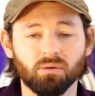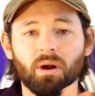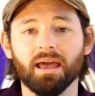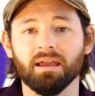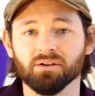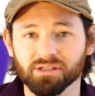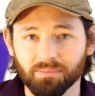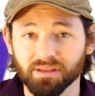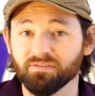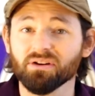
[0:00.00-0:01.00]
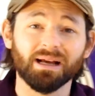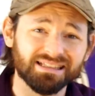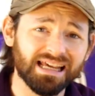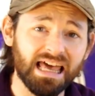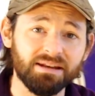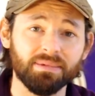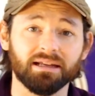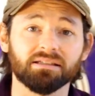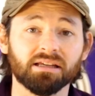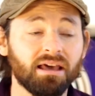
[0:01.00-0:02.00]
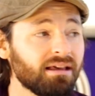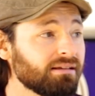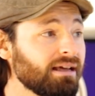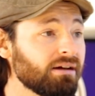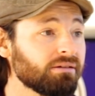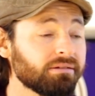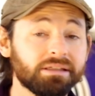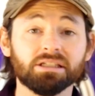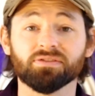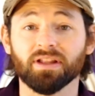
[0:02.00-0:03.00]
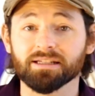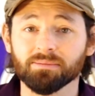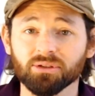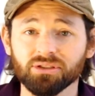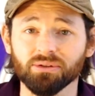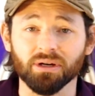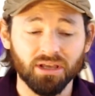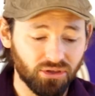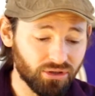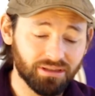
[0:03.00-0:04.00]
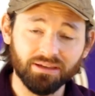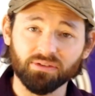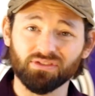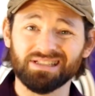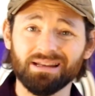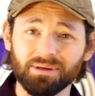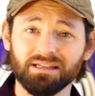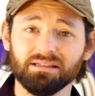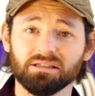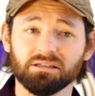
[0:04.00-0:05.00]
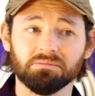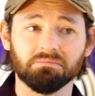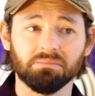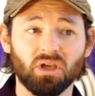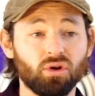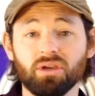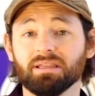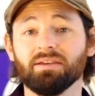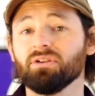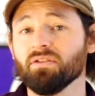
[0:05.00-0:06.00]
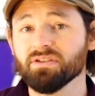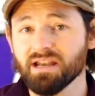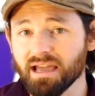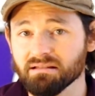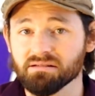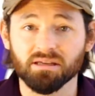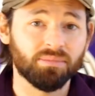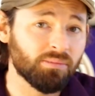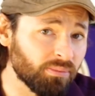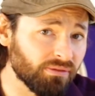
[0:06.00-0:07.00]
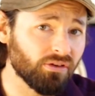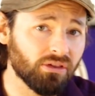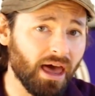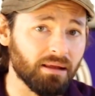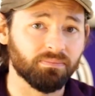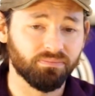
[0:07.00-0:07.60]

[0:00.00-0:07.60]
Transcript: it away or something for about 10 minutes. Now, this is flexible too. You could leave it for 10 minutes, or you could leave it overnight. Some people prefer that,